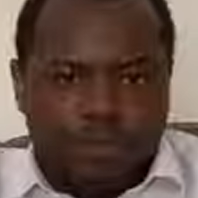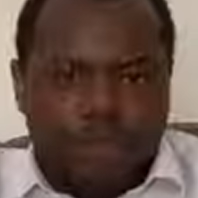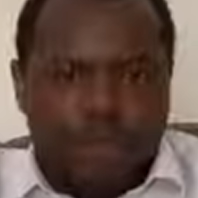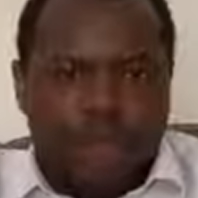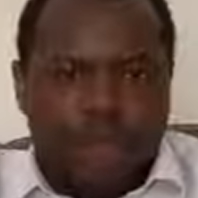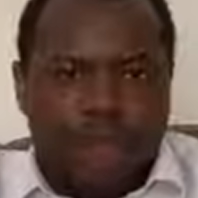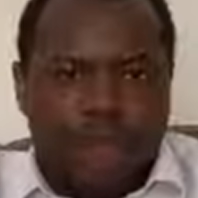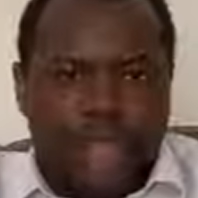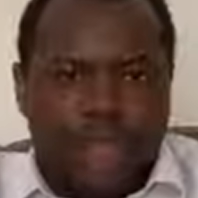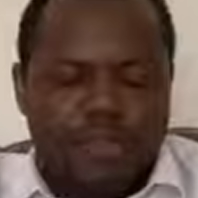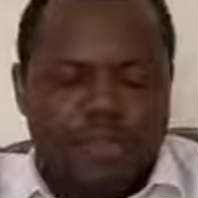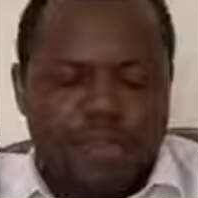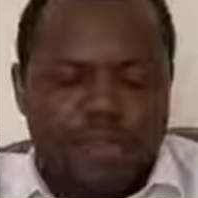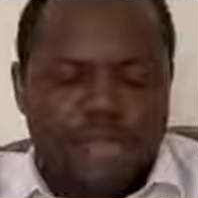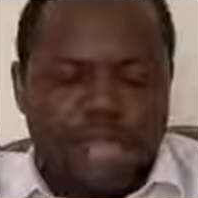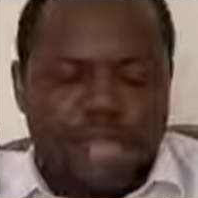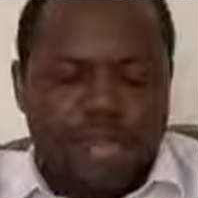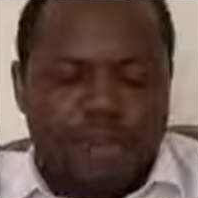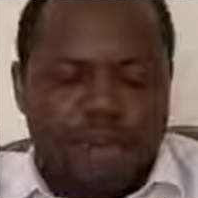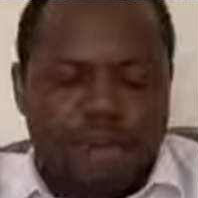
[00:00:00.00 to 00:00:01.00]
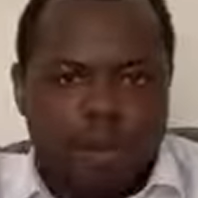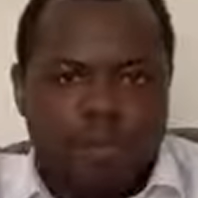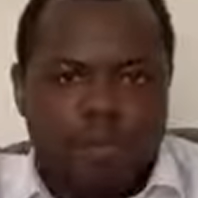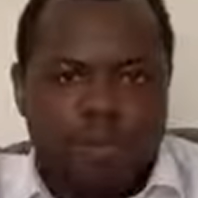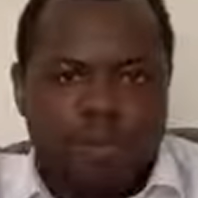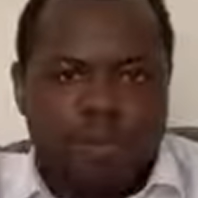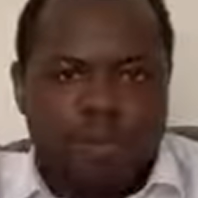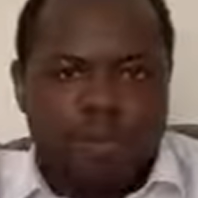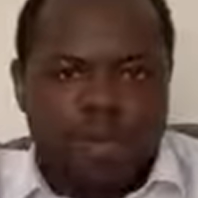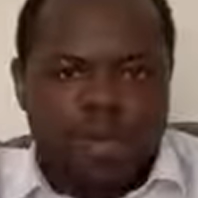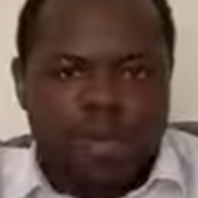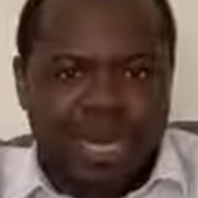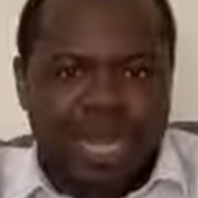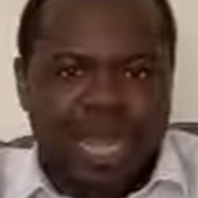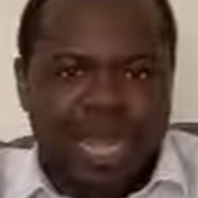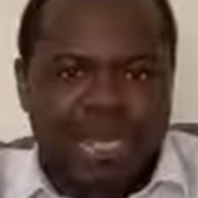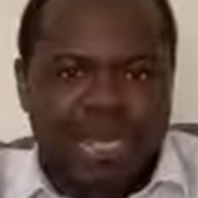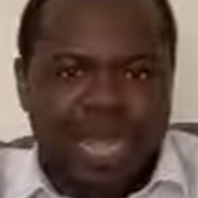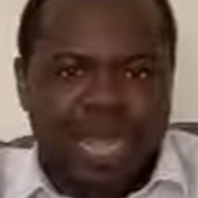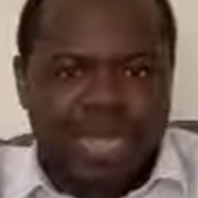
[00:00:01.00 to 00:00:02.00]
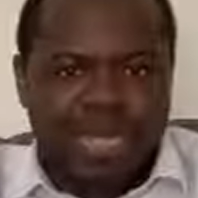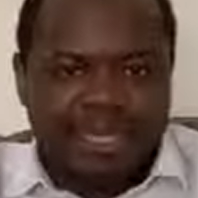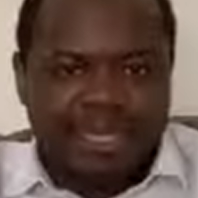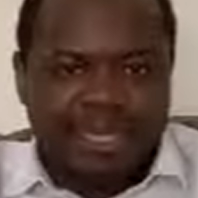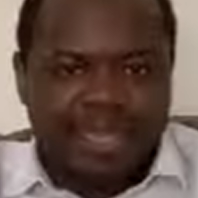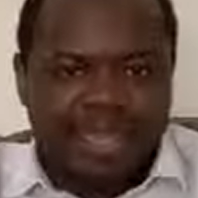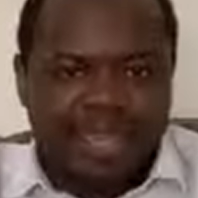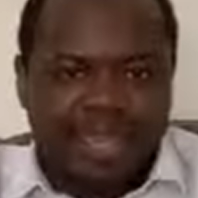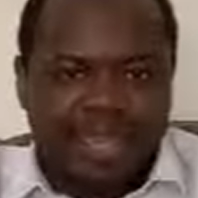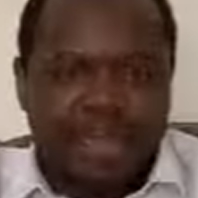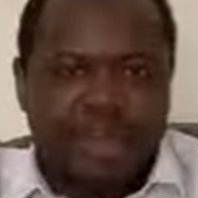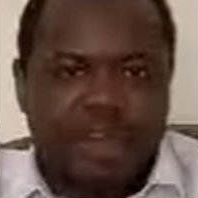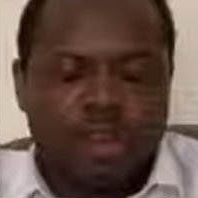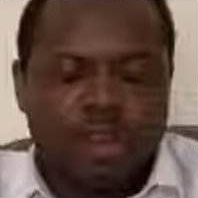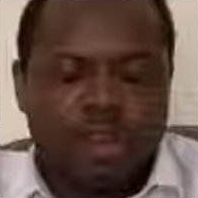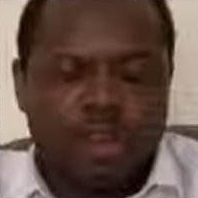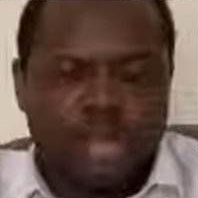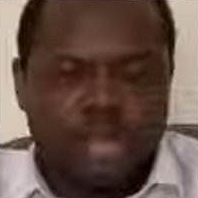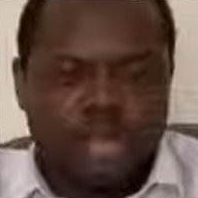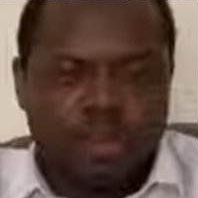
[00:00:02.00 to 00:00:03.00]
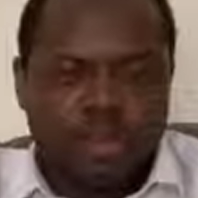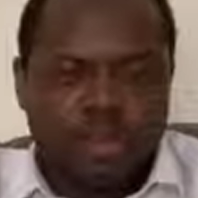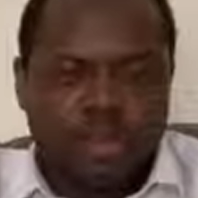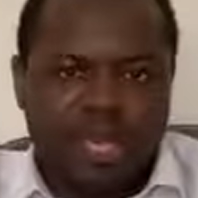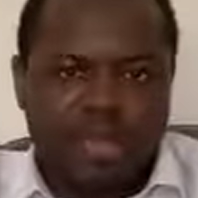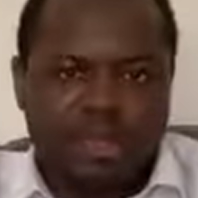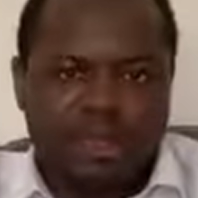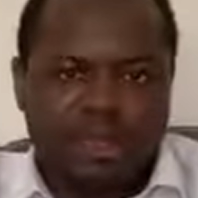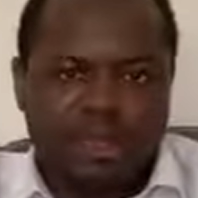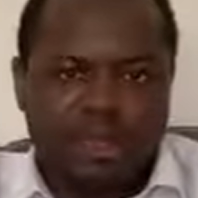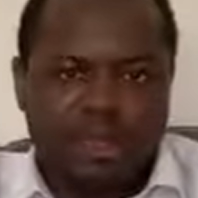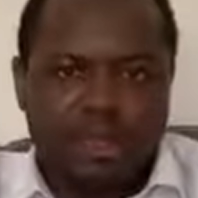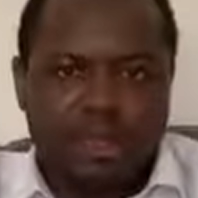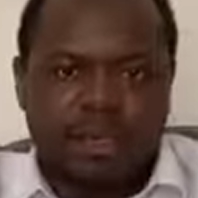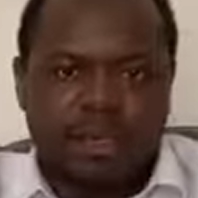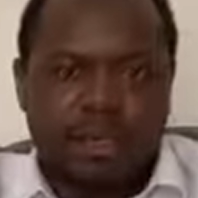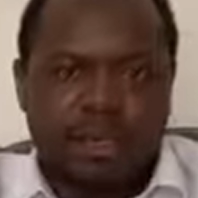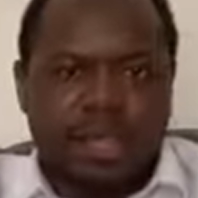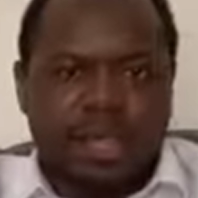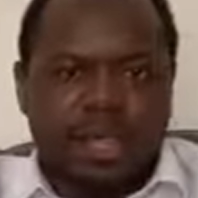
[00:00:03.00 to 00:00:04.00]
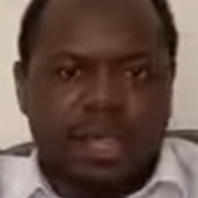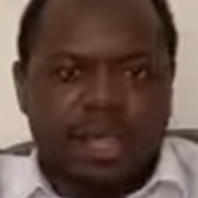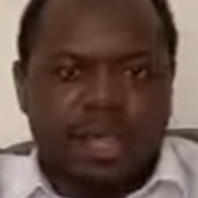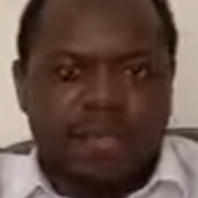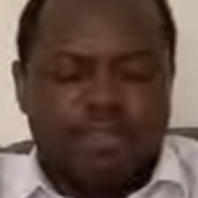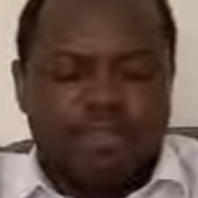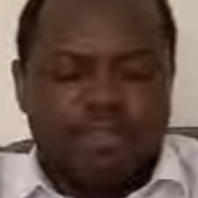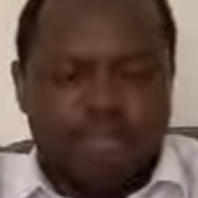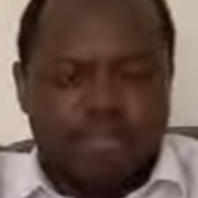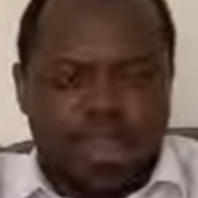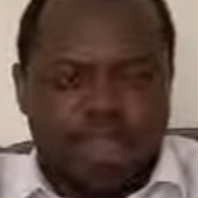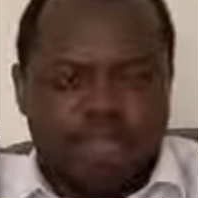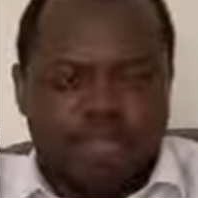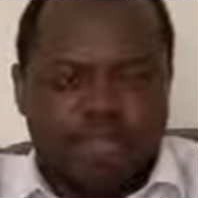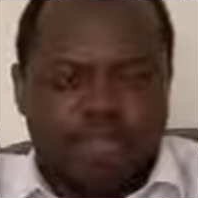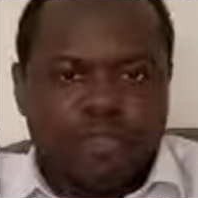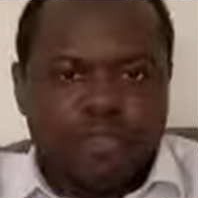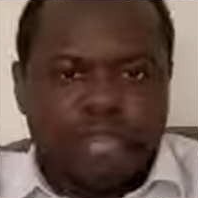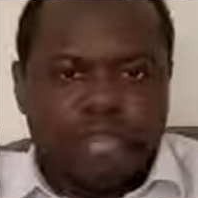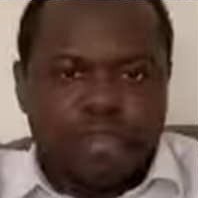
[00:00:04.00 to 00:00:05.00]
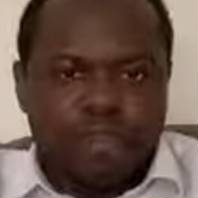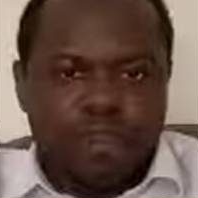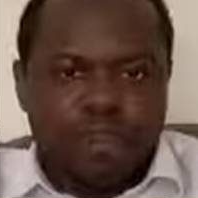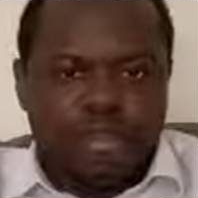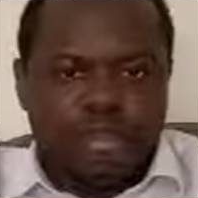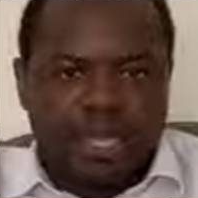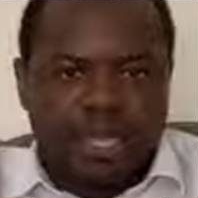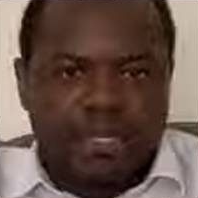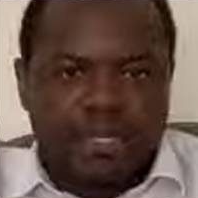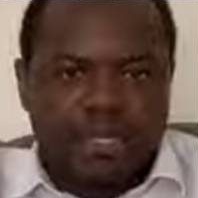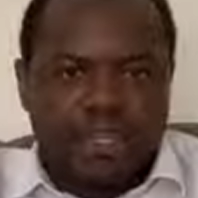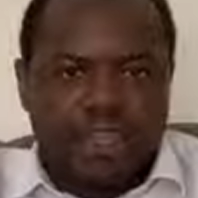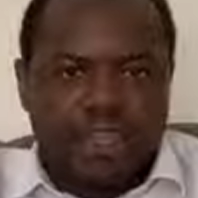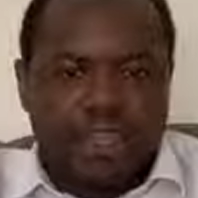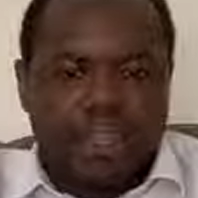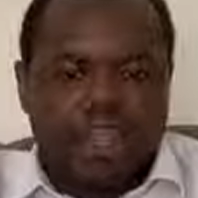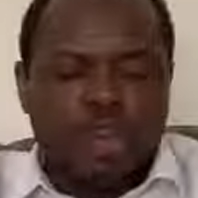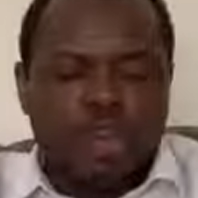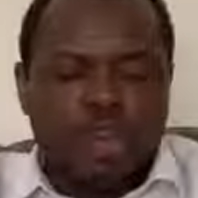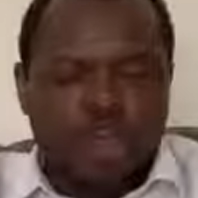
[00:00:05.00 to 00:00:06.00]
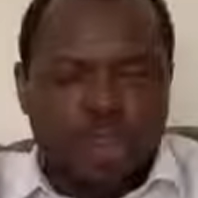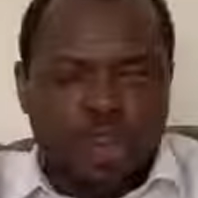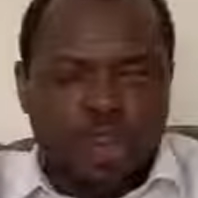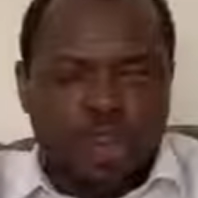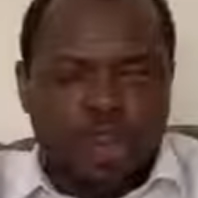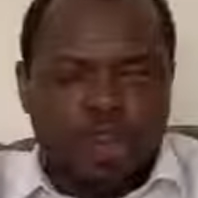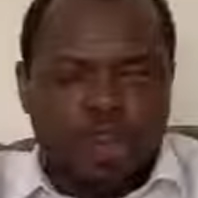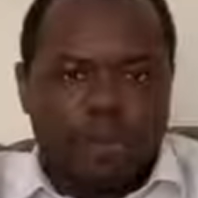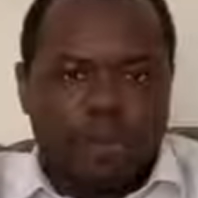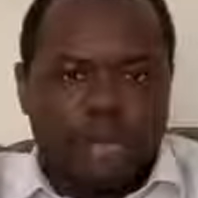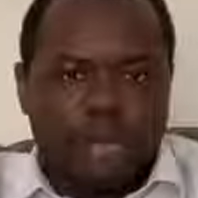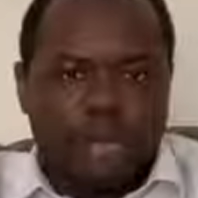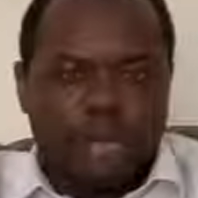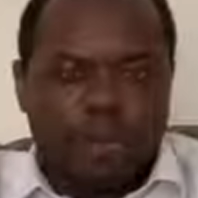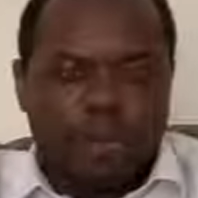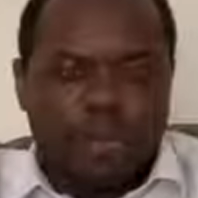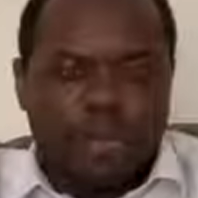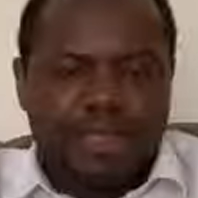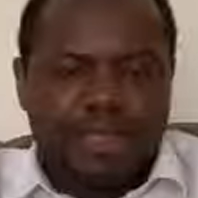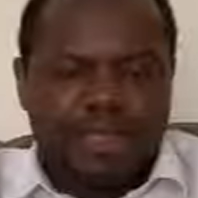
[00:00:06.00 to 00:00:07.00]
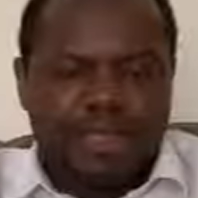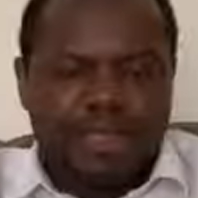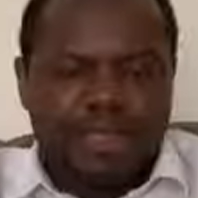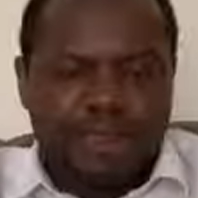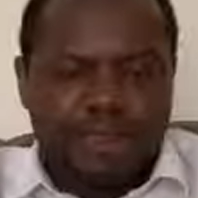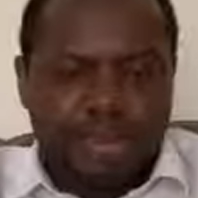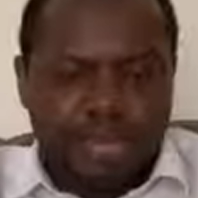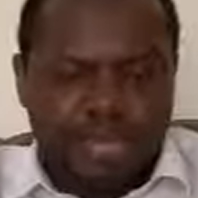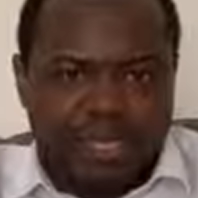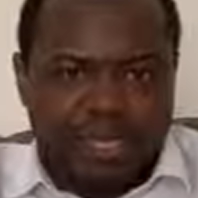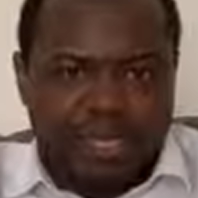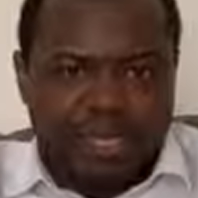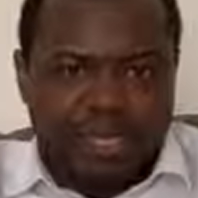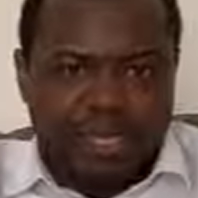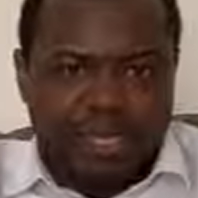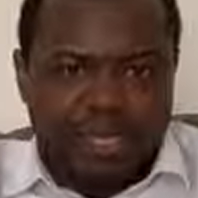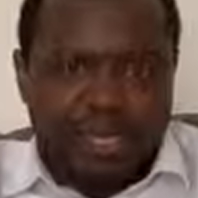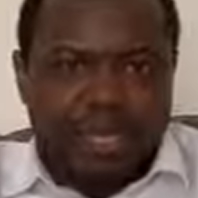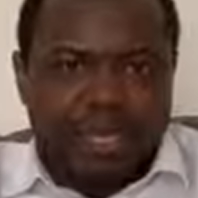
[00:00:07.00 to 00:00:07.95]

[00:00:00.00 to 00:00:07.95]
for whoever came up with a brilliant idea of the APNC. If not of the APNC, we will not be hearing this mess.